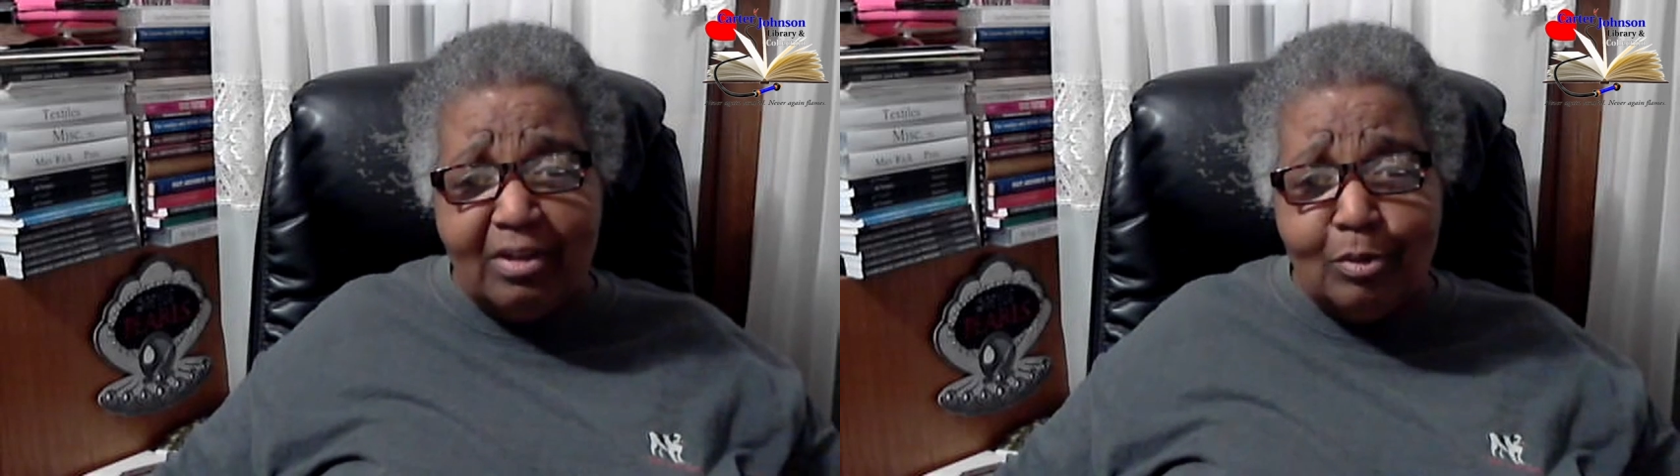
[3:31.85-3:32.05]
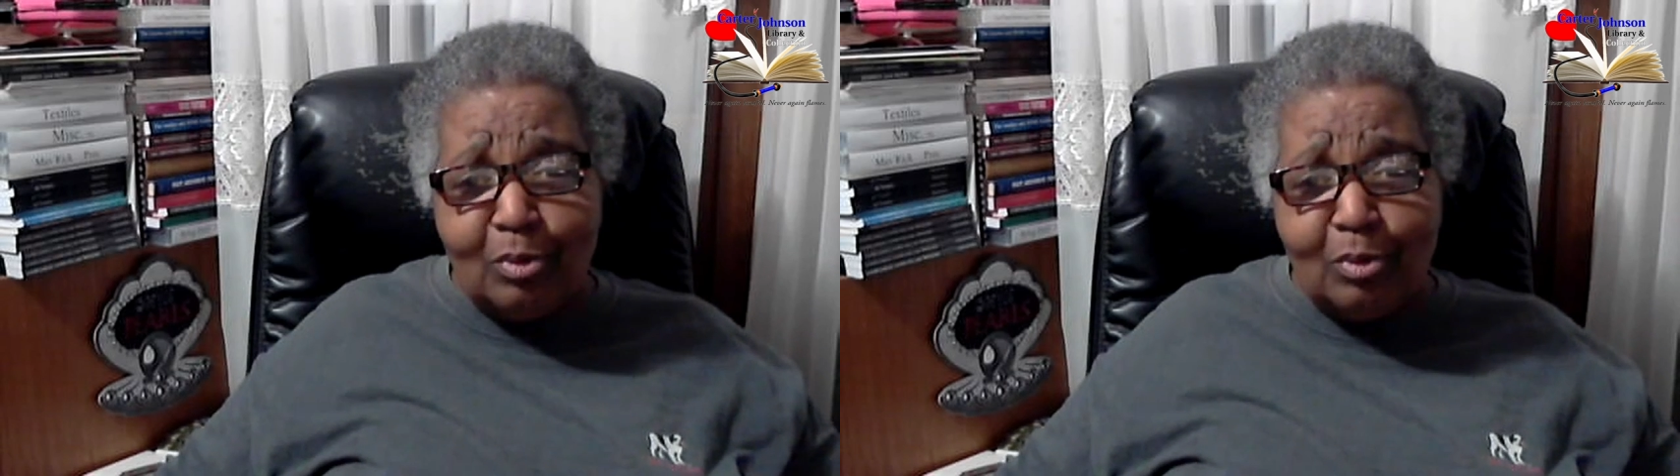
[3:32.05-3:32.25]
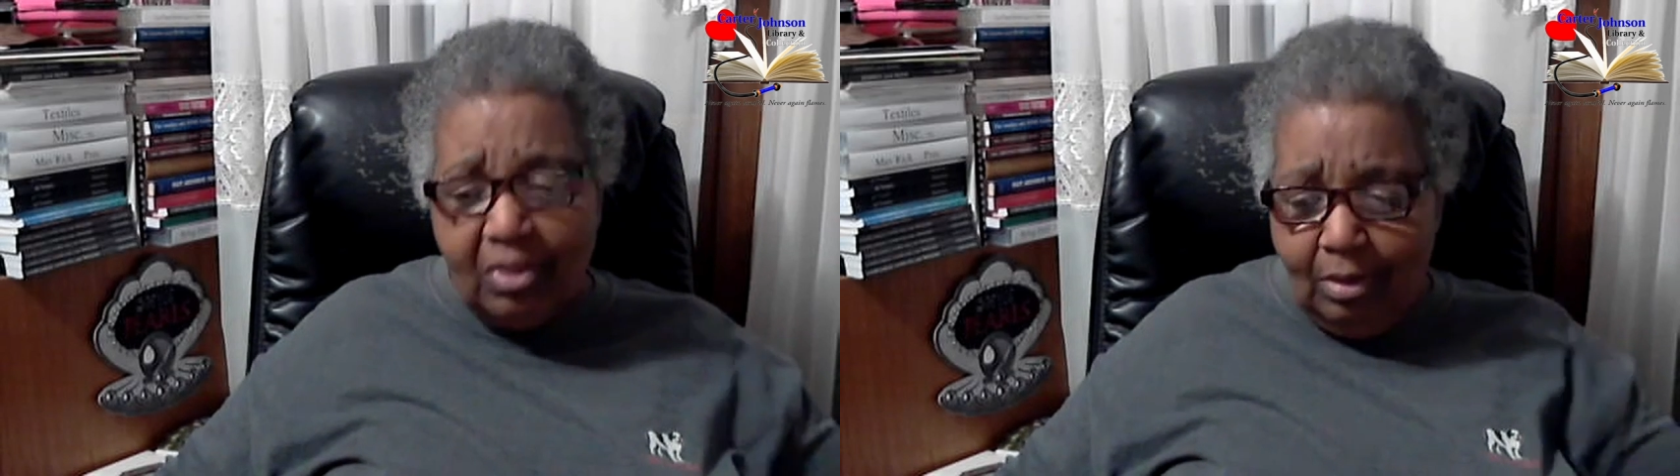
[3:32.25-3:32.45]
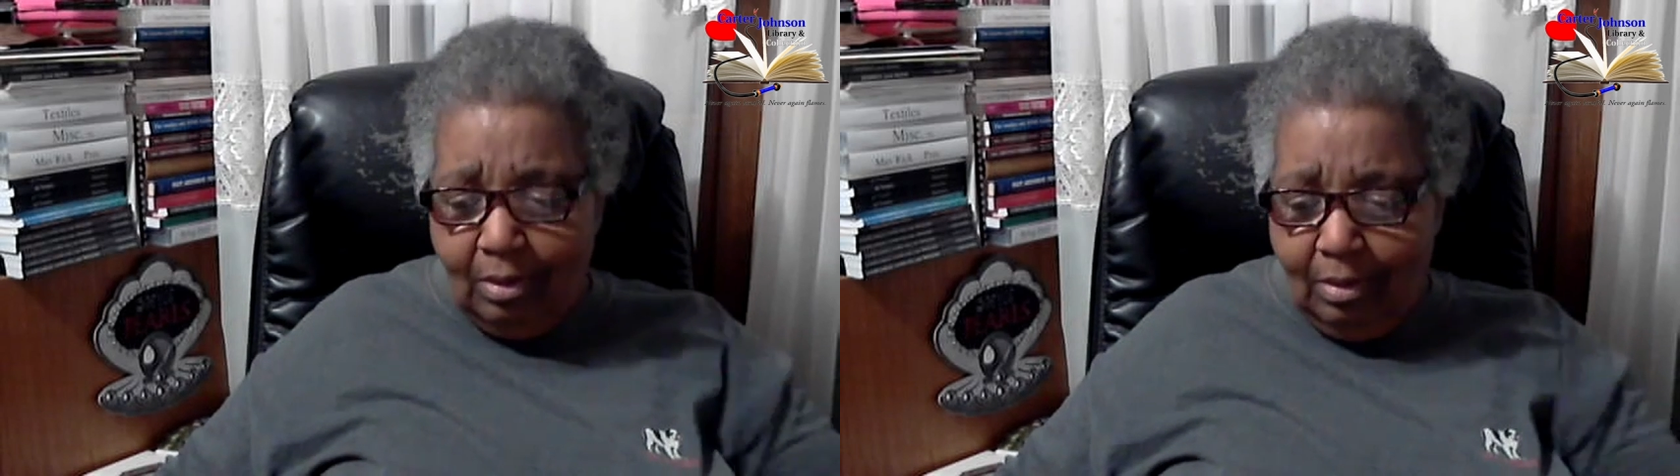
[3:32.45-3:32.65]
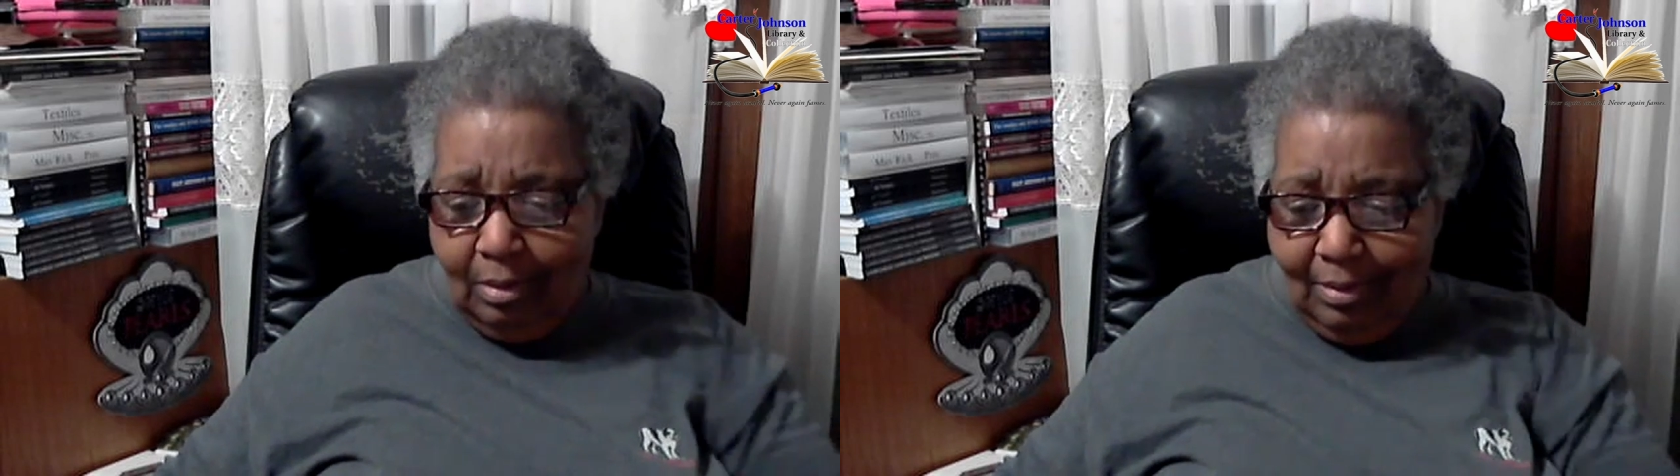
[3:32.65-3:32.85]
youth.
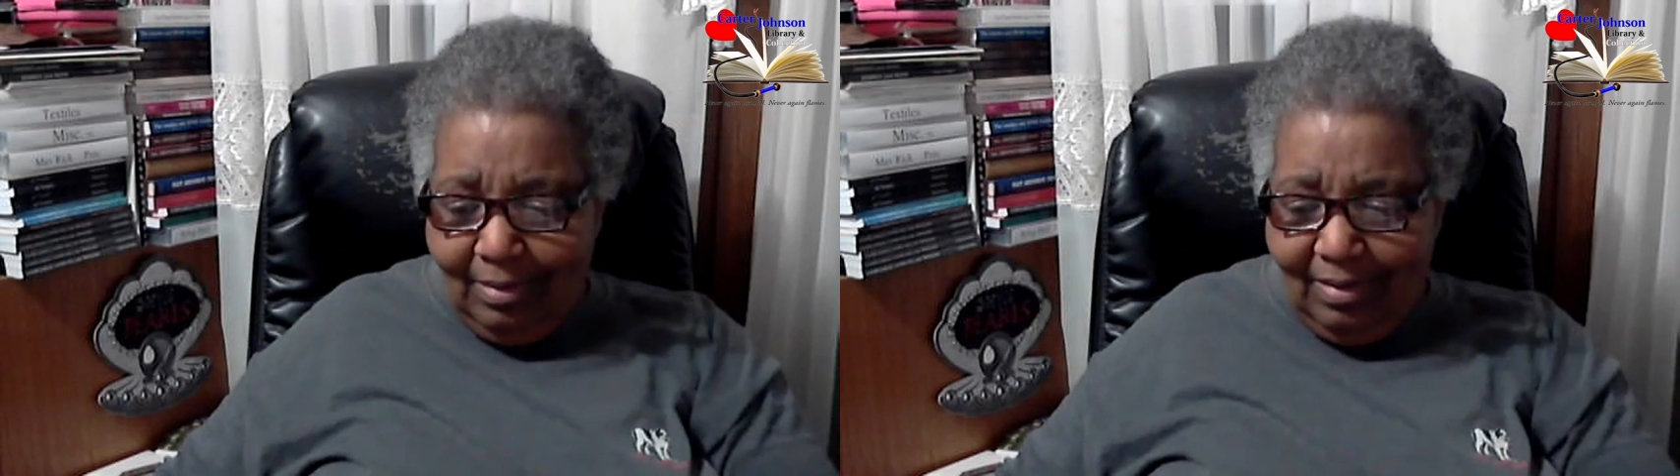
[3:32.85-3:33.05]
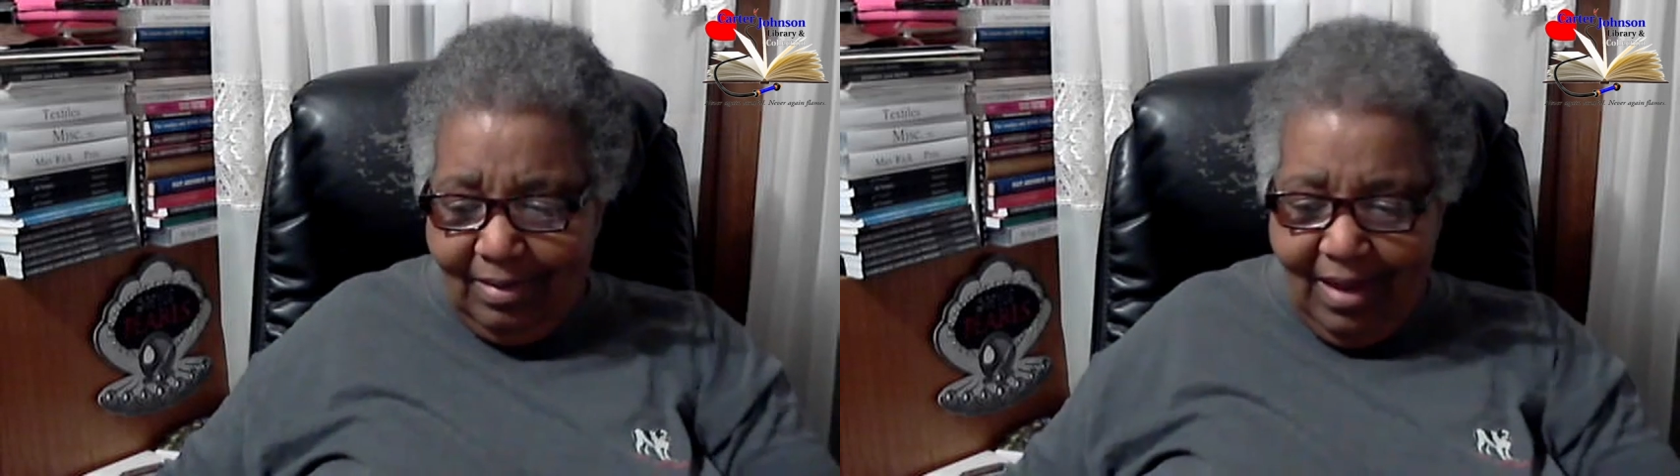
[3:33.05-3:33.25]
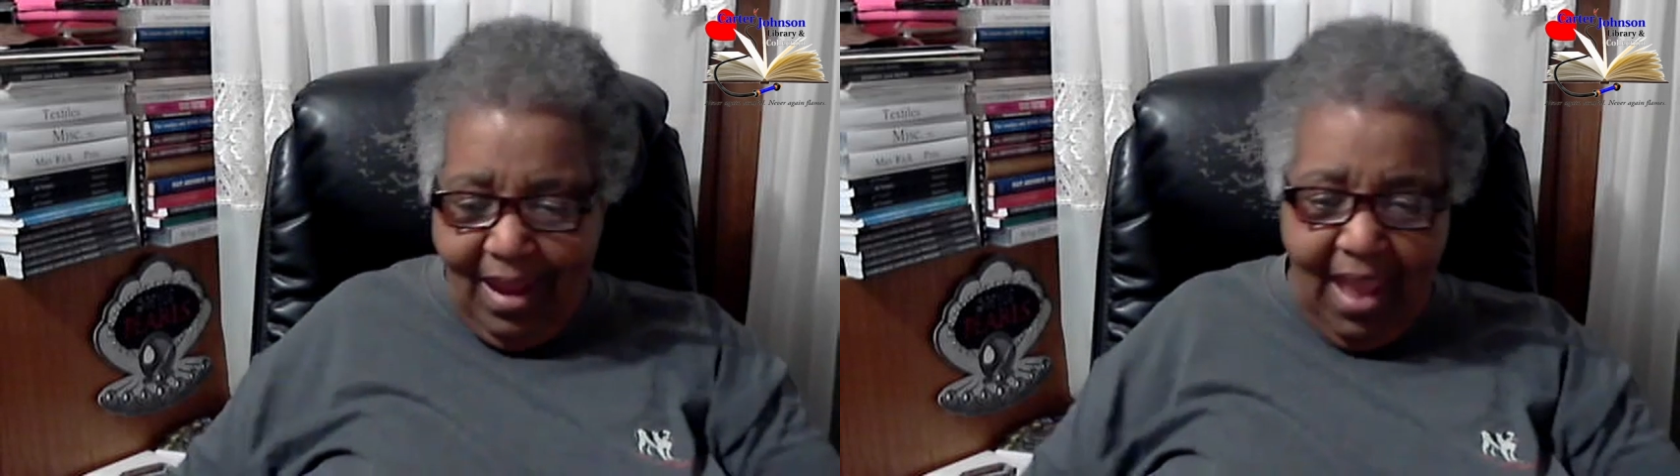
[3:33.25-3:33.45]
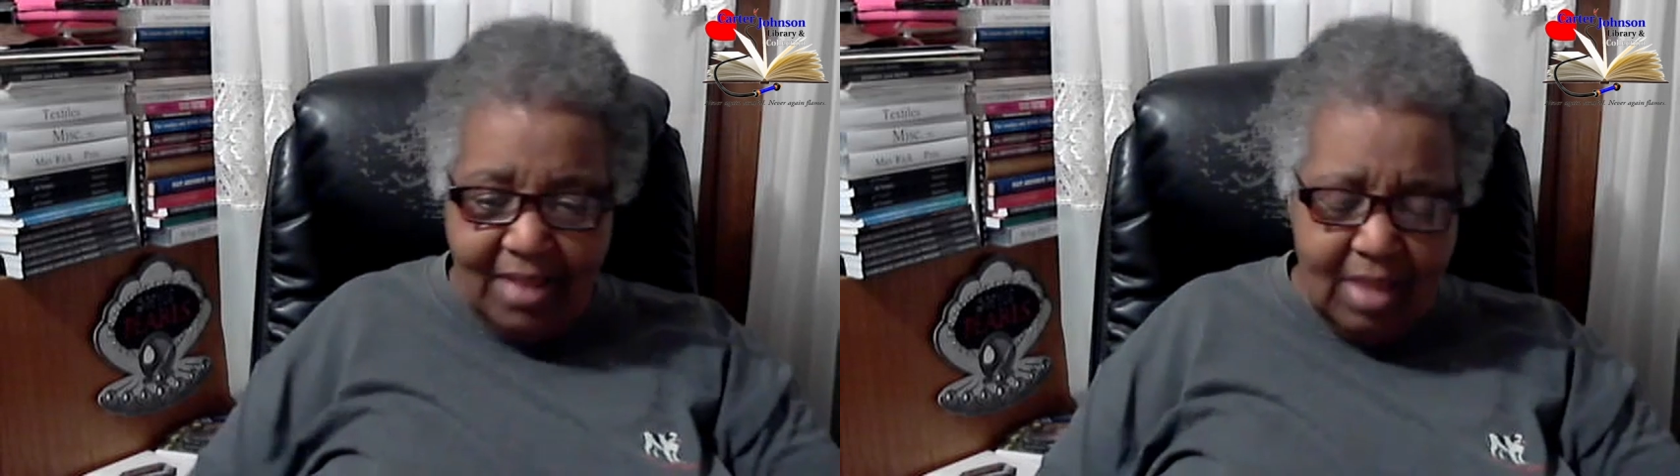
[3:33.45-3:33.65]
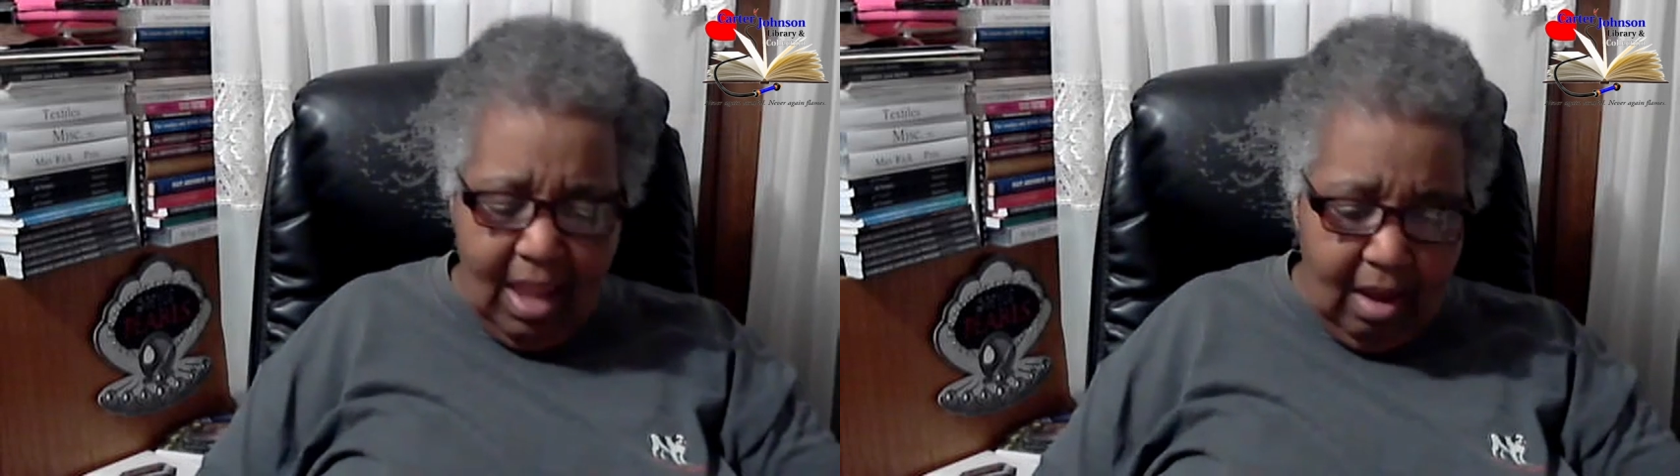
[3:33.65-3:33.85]

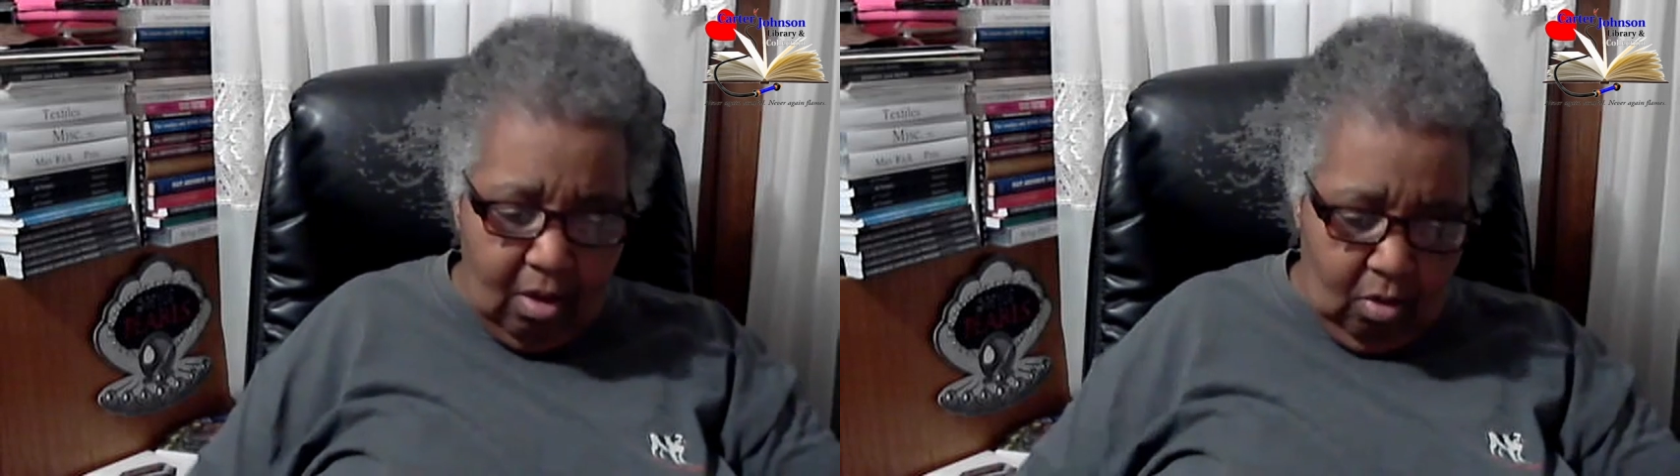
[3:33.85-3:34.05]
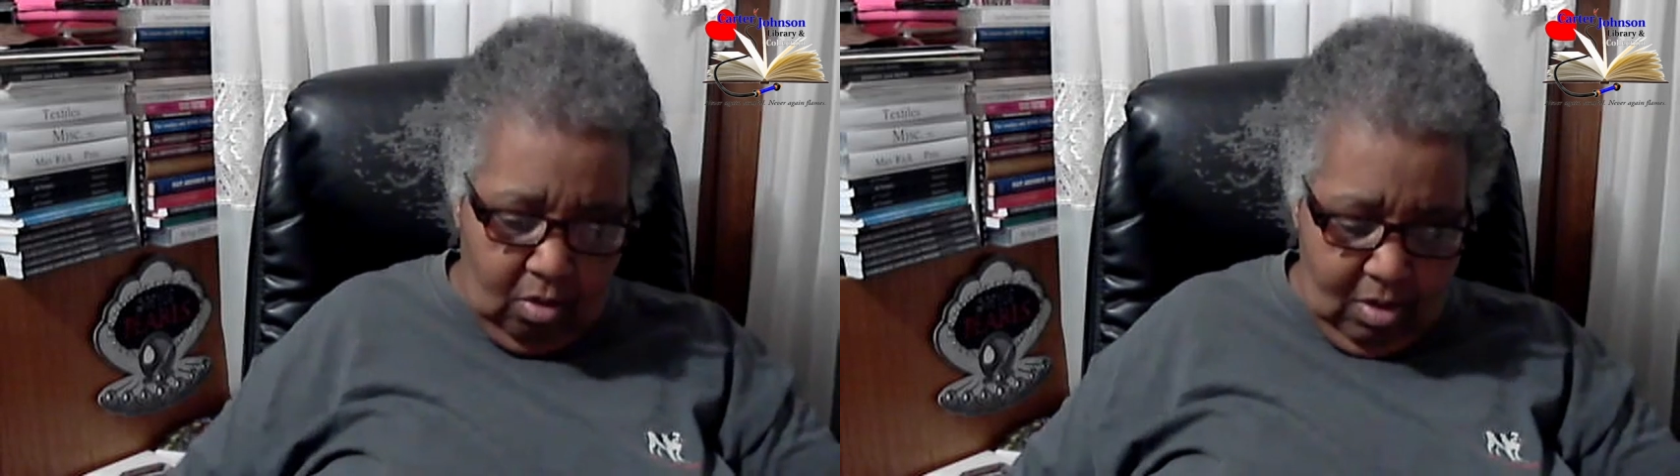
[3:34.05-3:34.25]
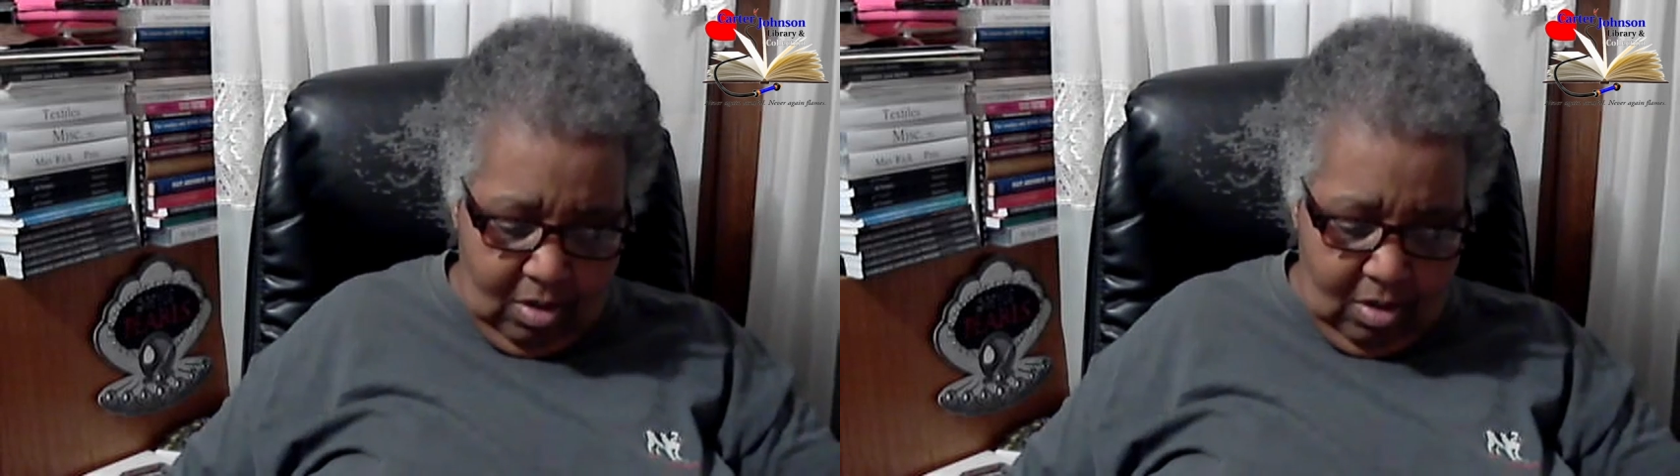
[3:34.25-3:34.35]
And now